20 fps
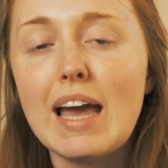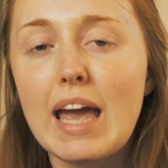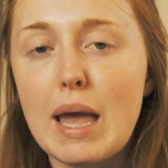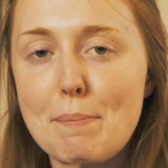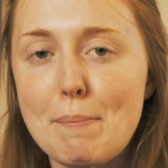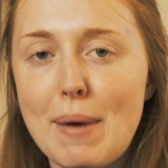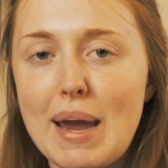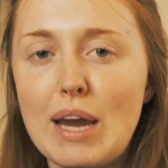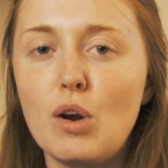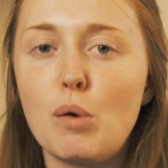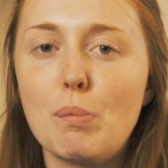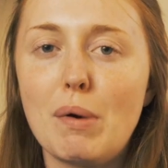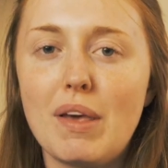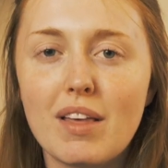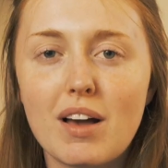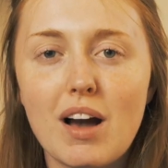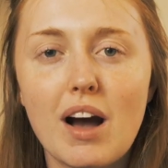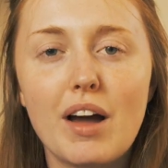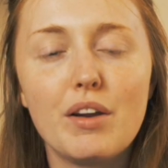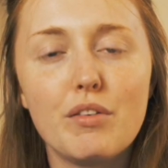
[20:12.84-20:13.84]
it may not be
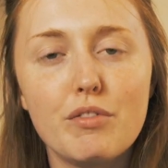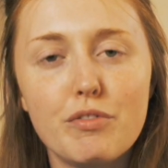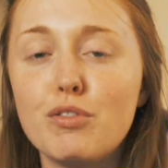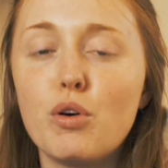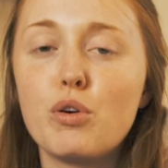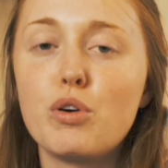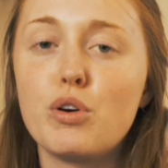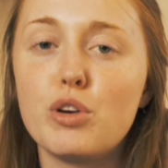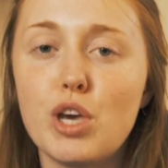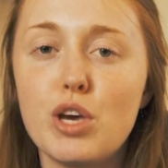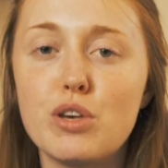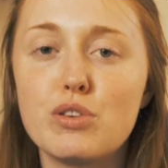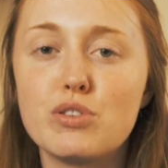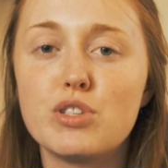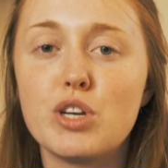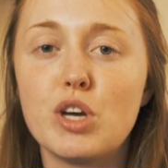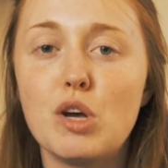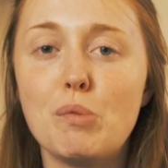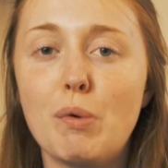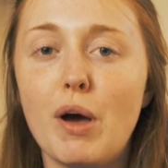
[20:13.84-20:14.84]
the kind of vlog you're
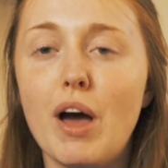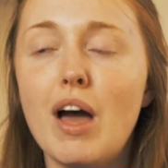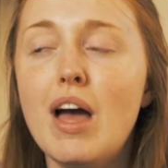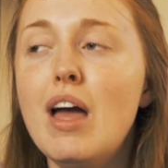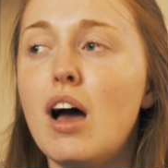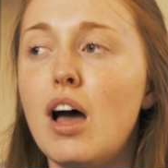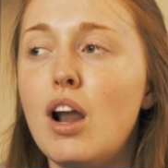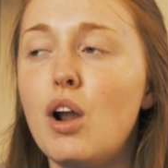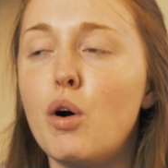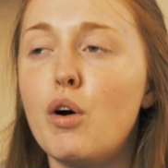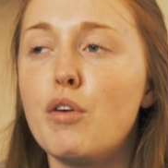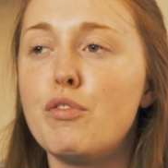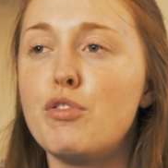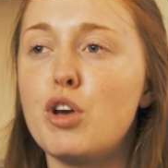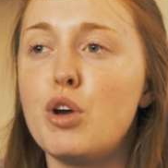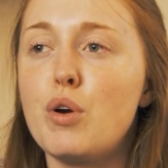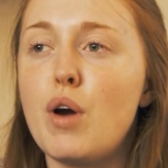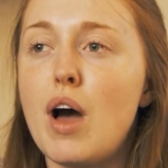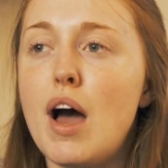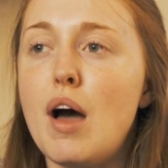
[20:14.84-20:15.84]
used to, but a lot of
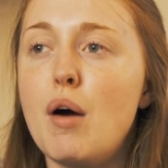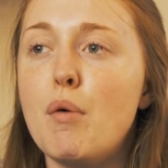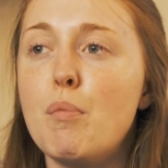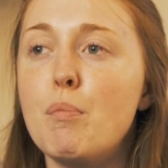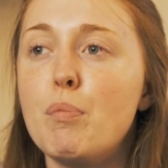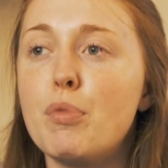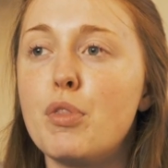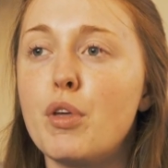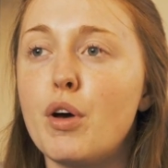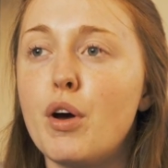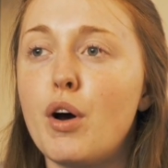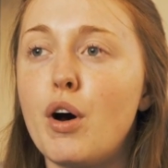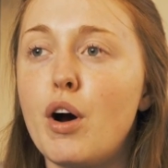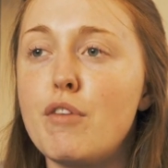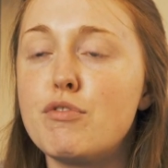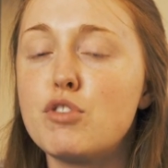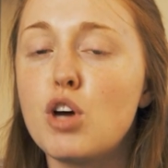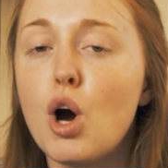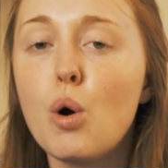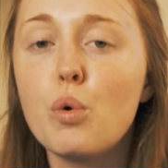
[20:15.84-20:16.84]
you that
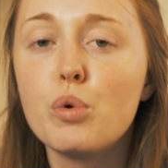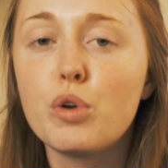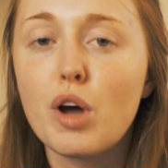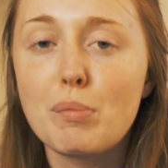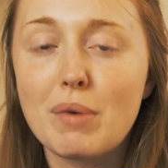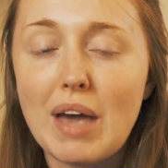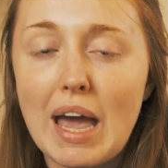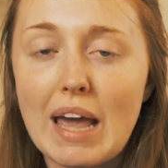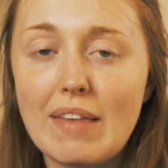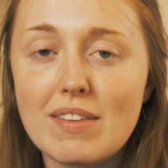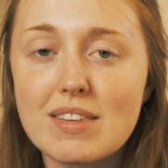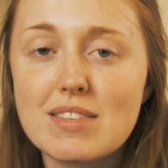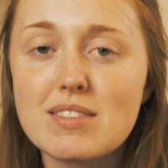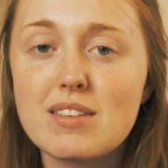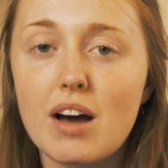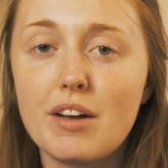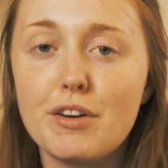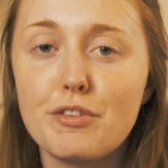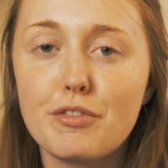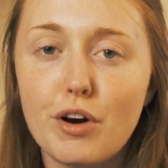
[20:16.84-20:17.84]
I've told I'm getting this
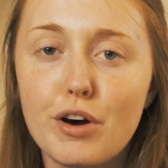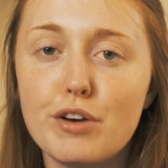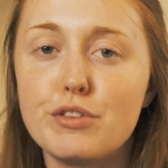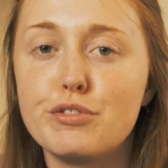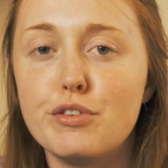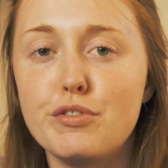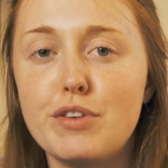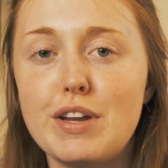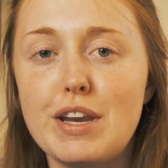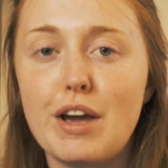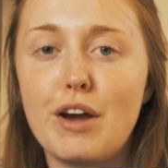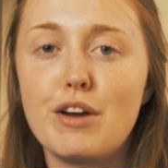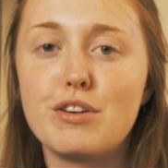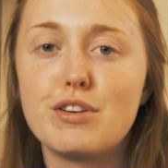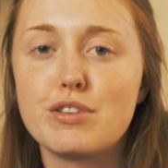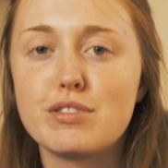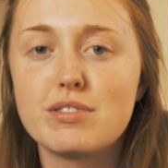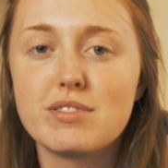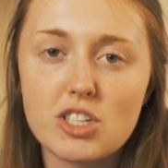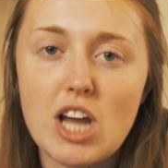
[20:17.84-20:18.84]
done have asked for a video
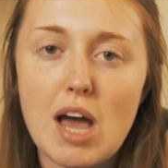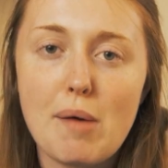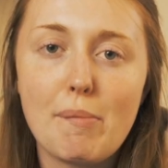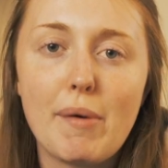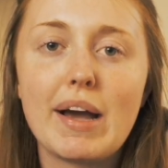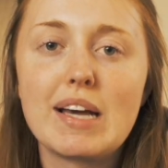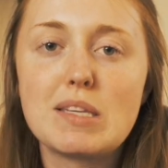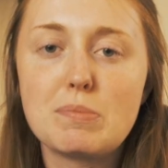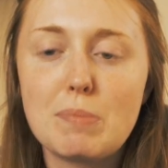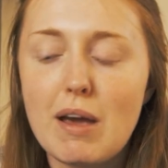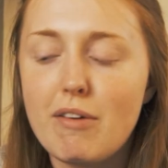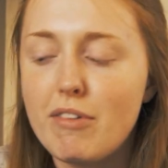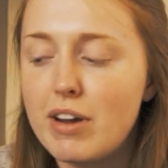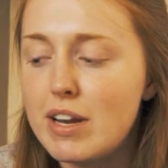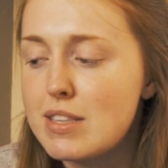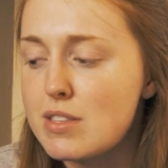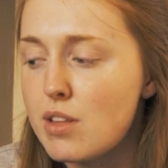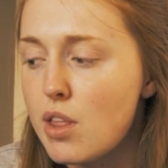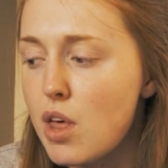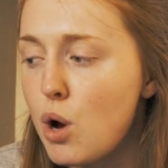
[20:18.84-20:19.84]
just to share my
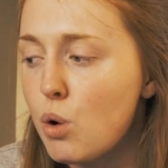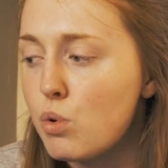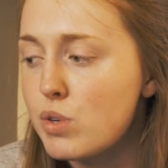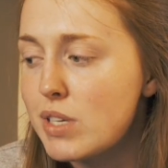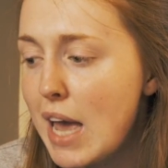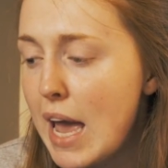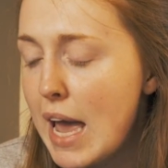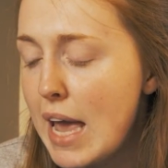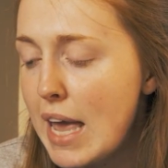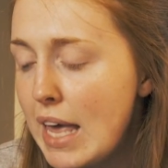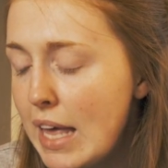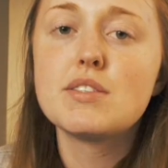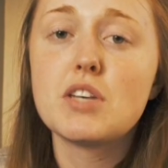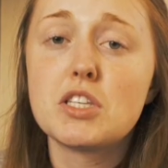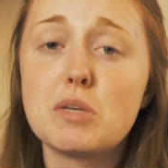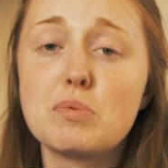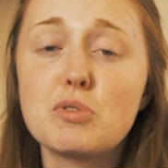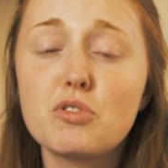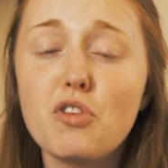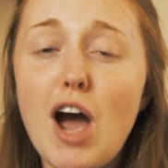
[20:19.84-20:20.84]
experience of the whole day.
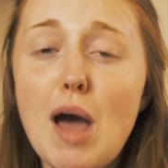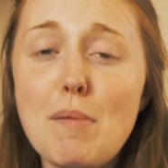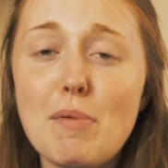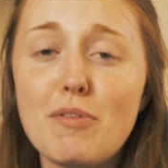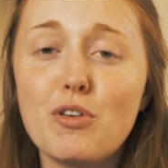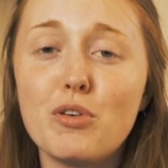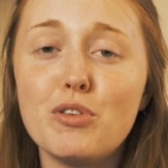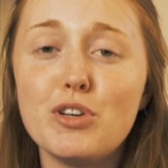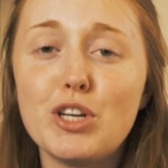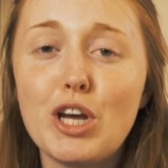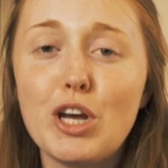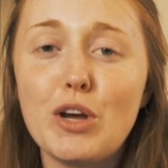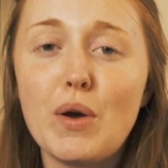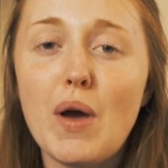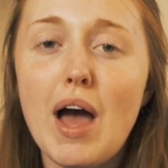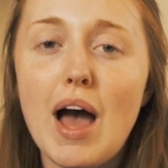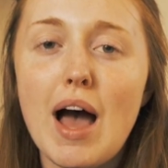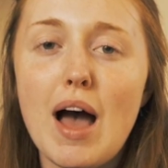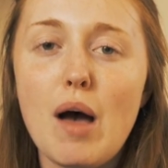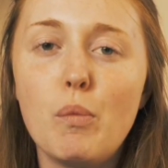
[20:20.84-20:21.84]
So subscribe if you're new.